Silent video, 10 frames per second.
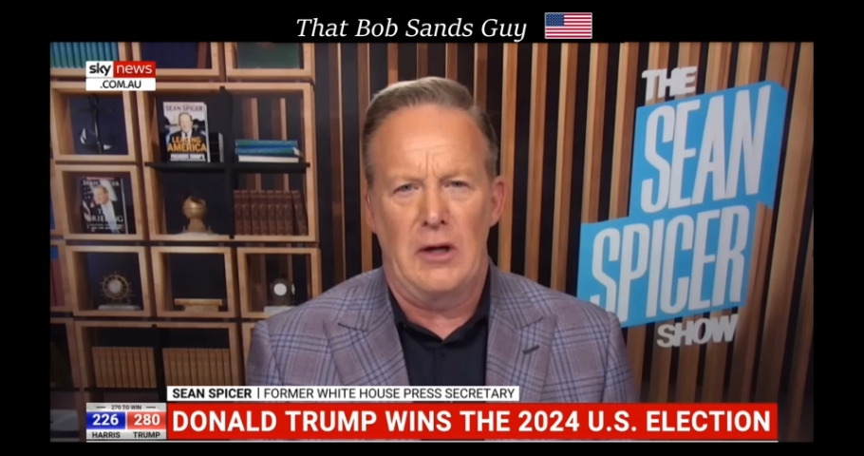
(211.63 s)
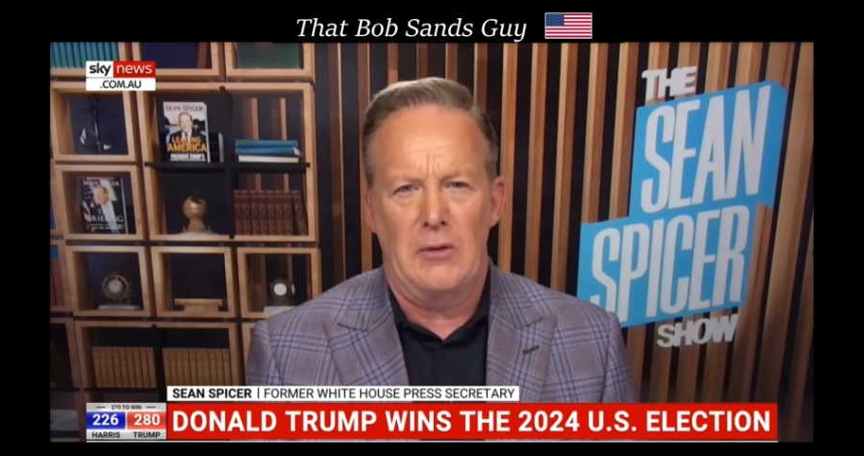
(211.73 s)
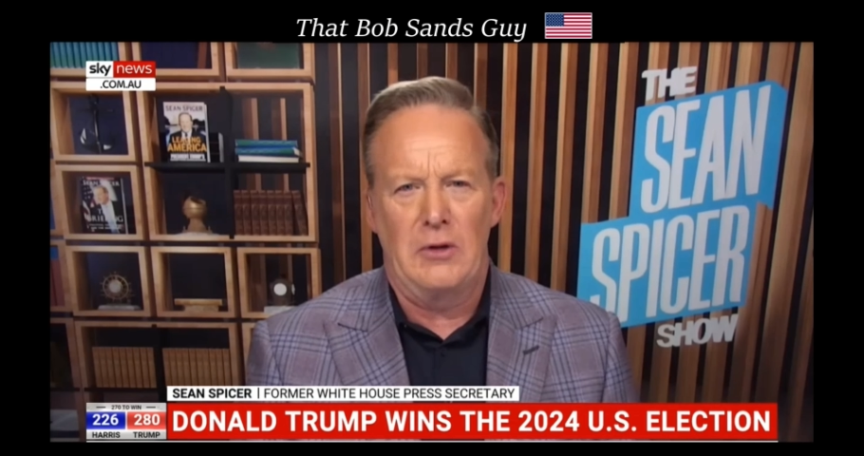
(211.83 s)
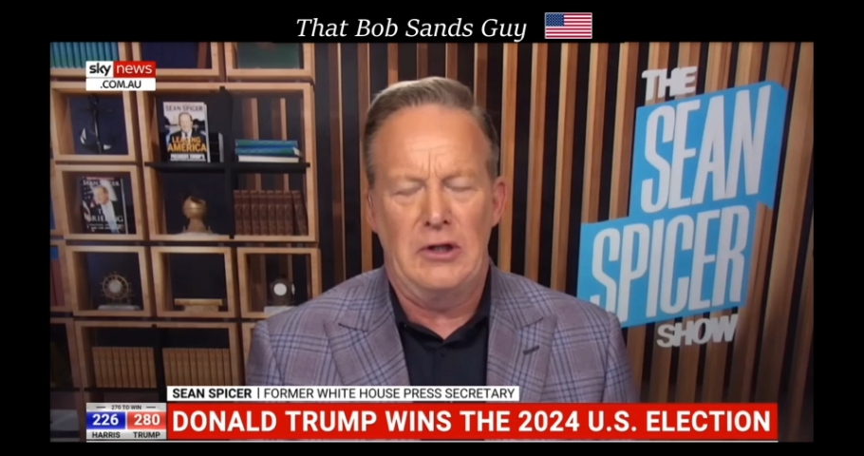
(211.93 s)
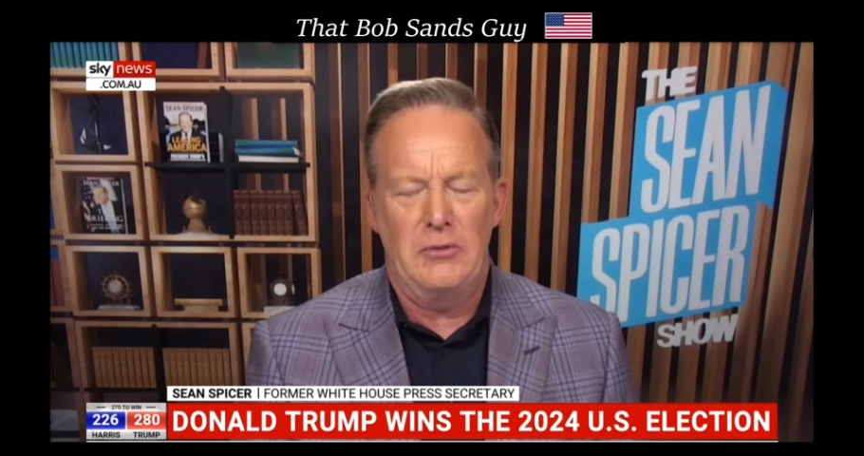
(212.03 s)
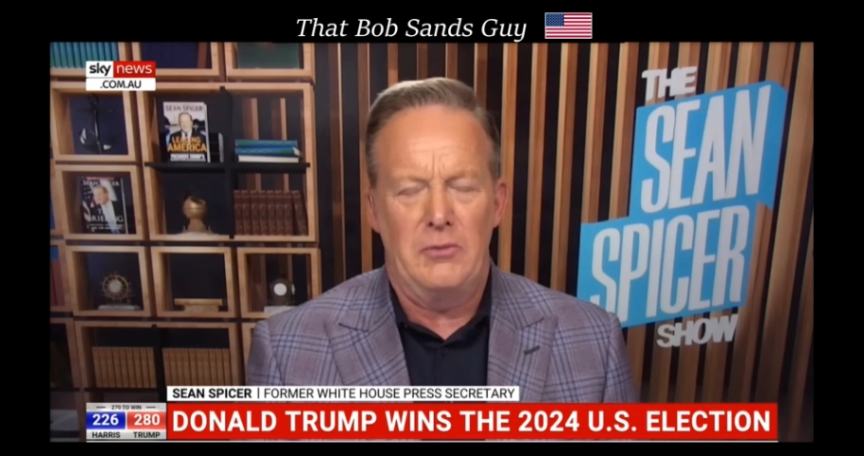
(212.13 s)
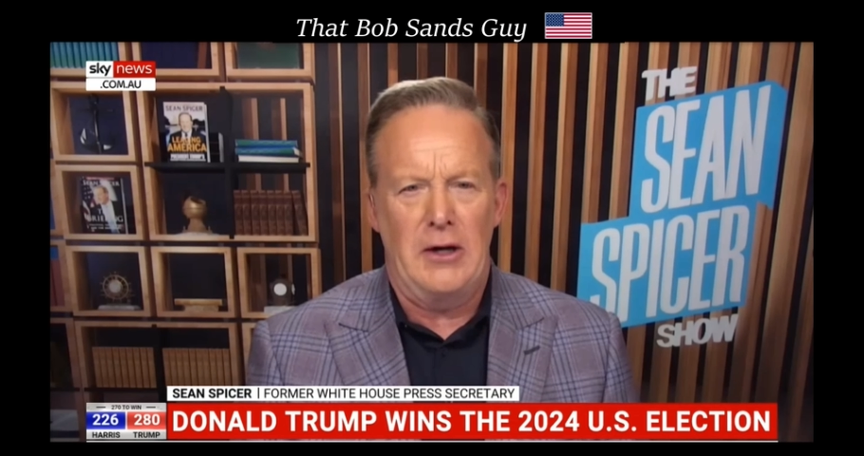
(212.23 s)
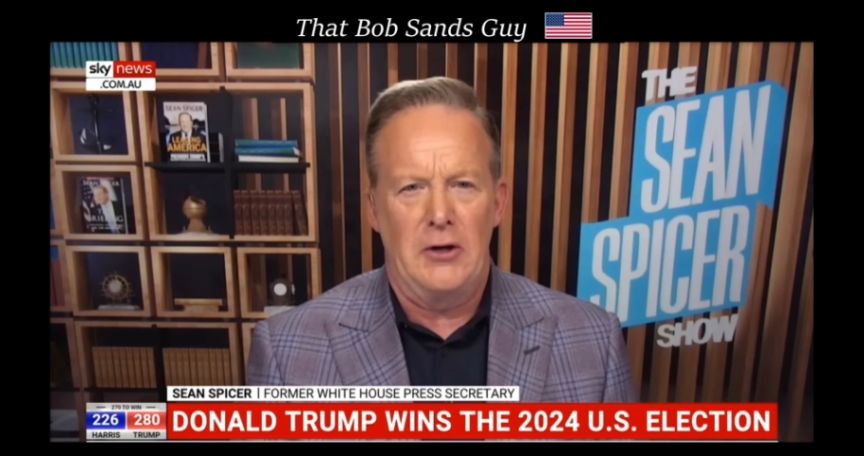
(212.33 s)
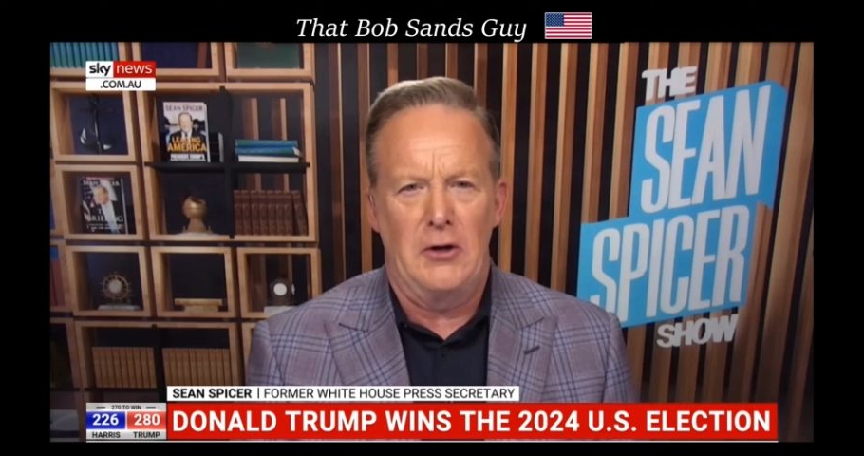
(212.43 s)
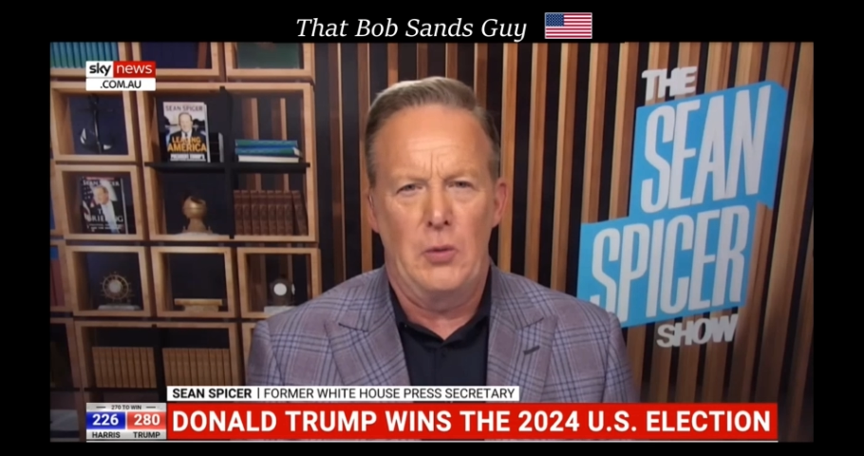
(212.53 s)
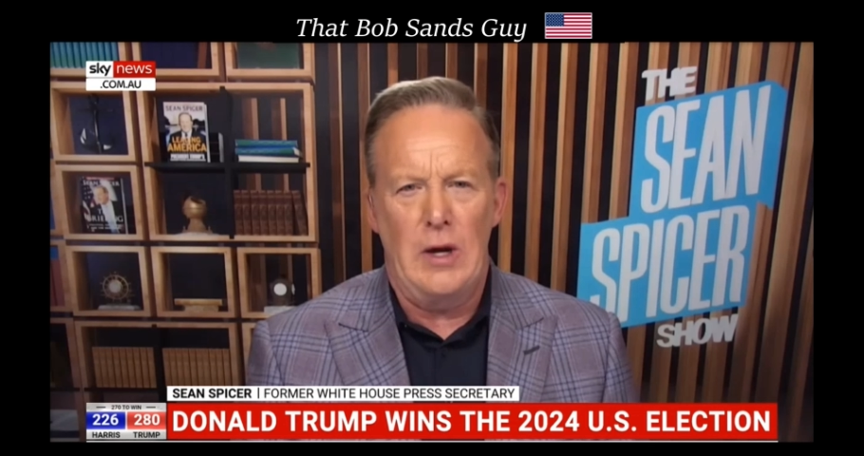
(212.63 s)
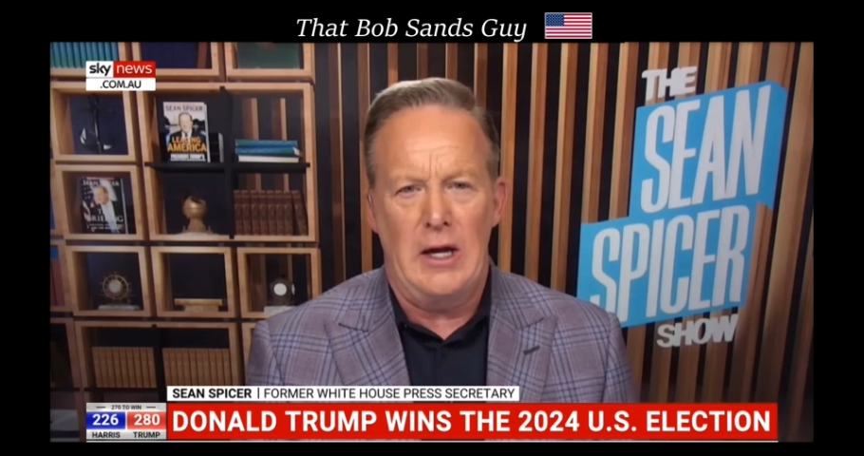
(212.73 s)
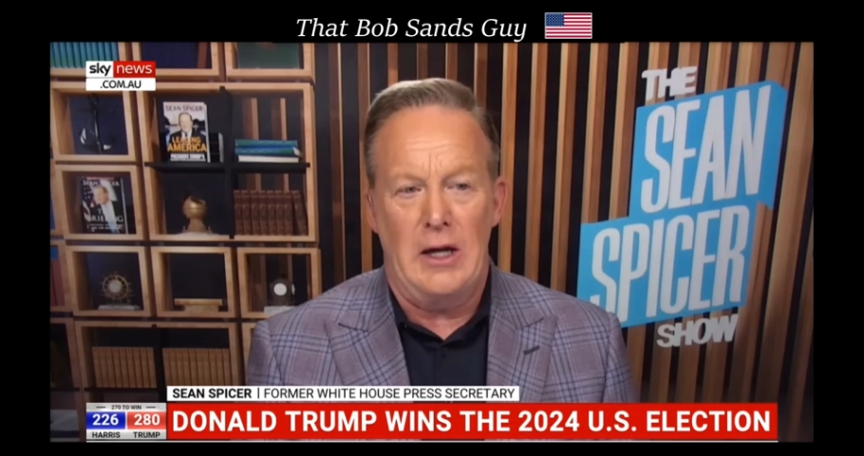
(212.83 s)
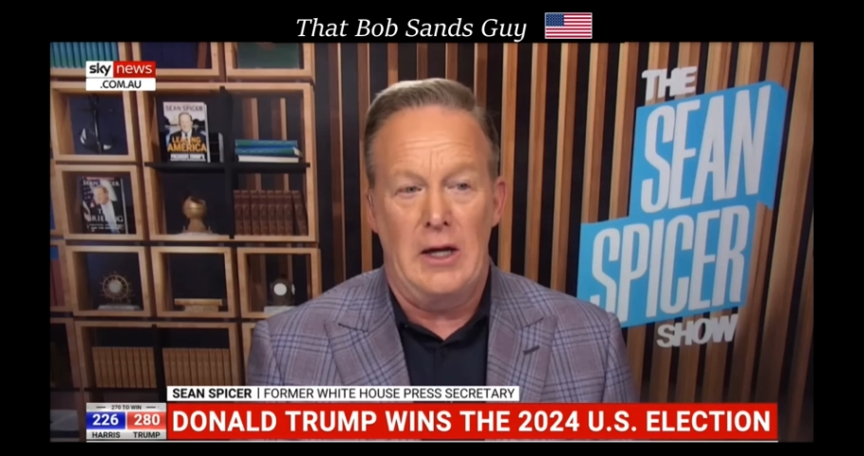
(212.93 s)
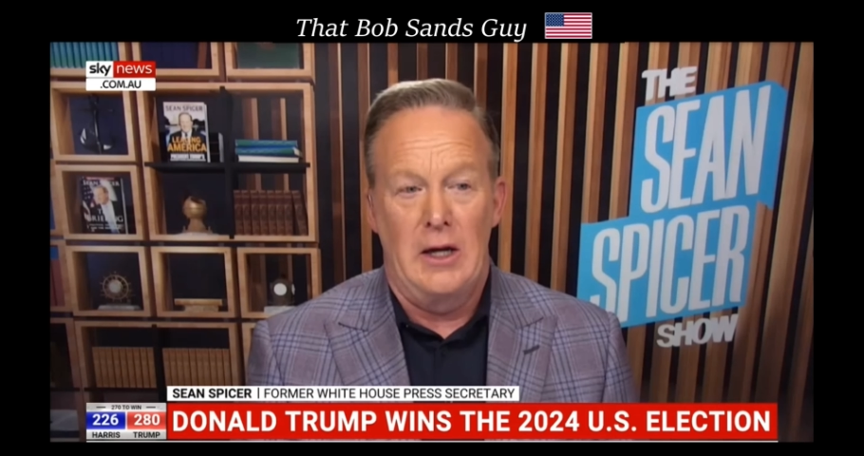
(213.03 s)
what can we do better to
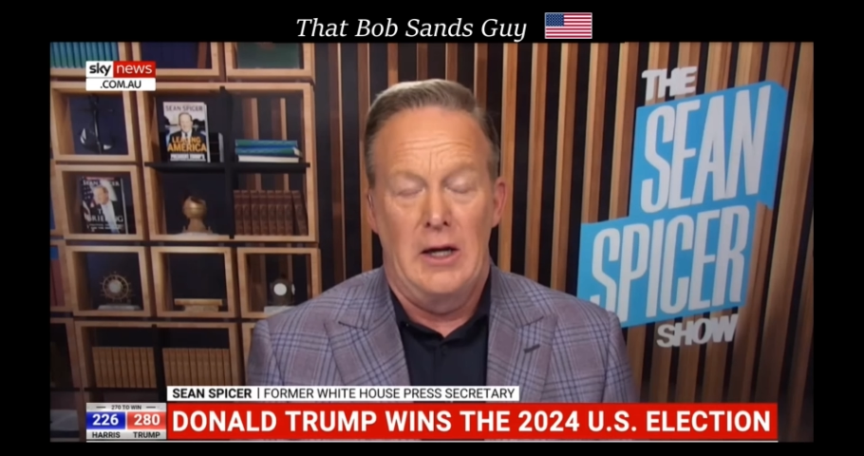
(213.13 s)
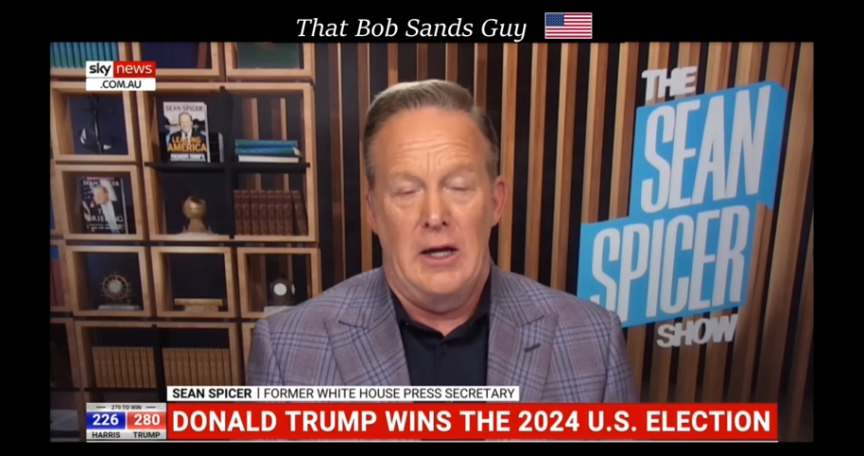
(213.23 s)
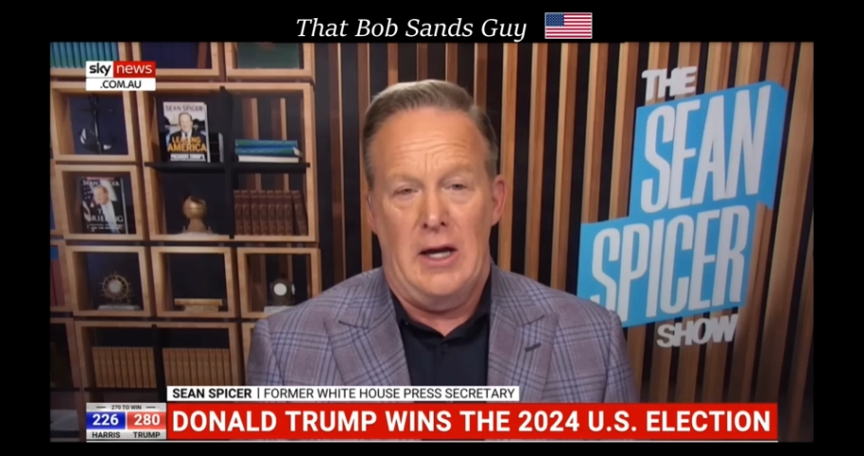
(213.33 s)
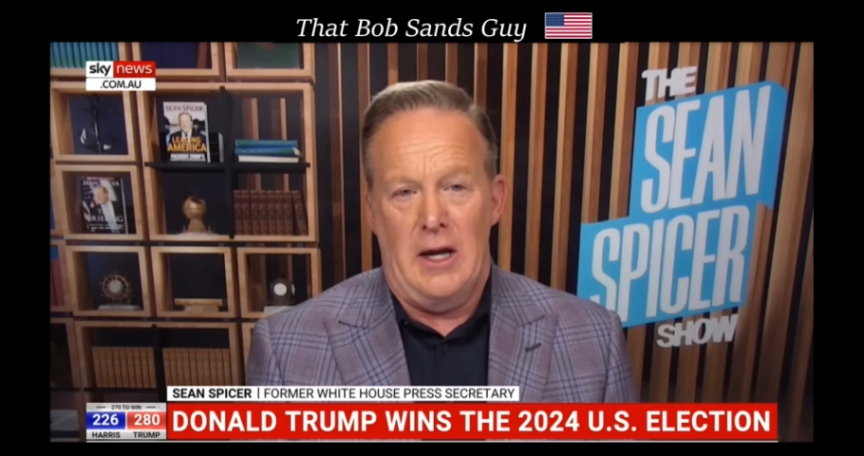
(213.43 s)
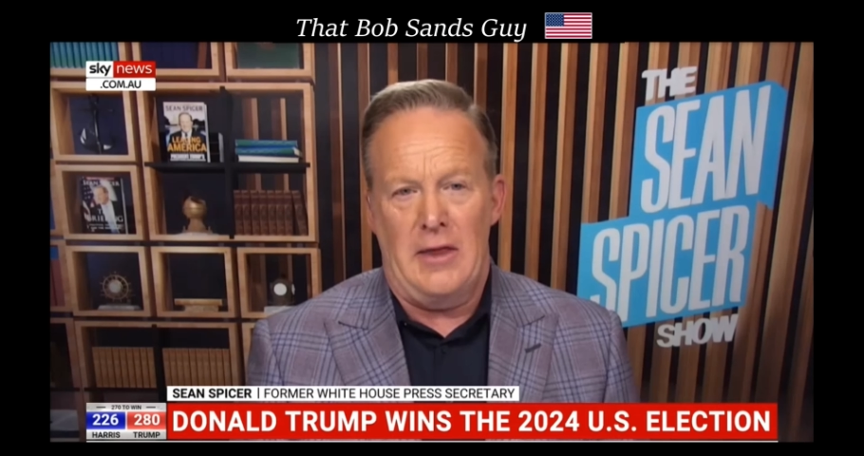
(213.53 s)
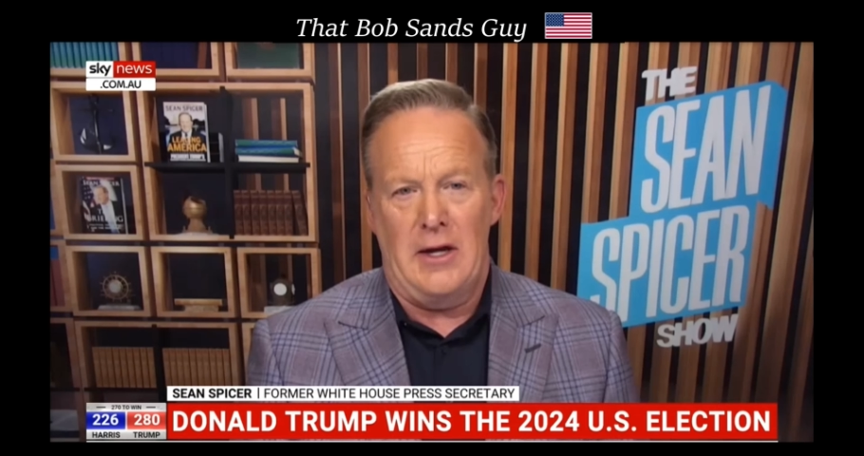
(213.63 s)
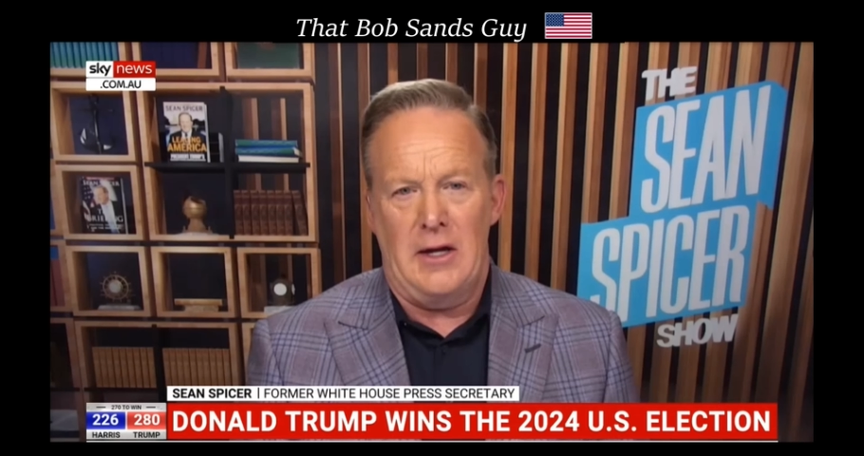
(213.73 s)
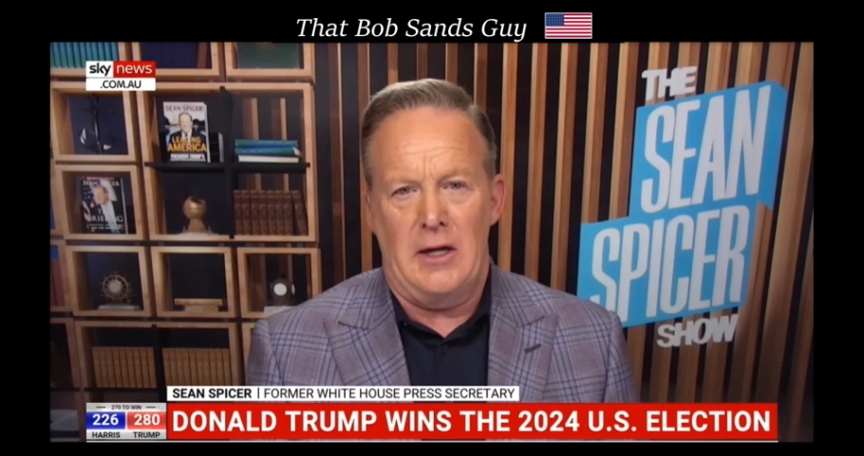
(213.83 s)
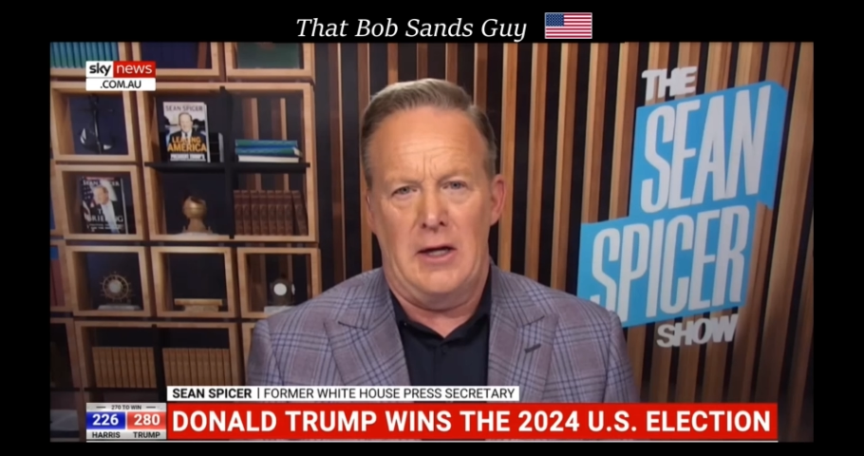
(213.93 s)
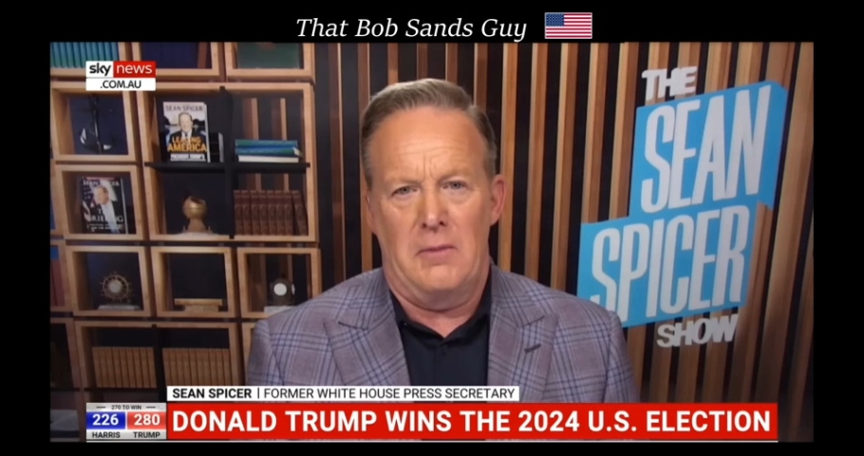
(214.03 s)
win? And I think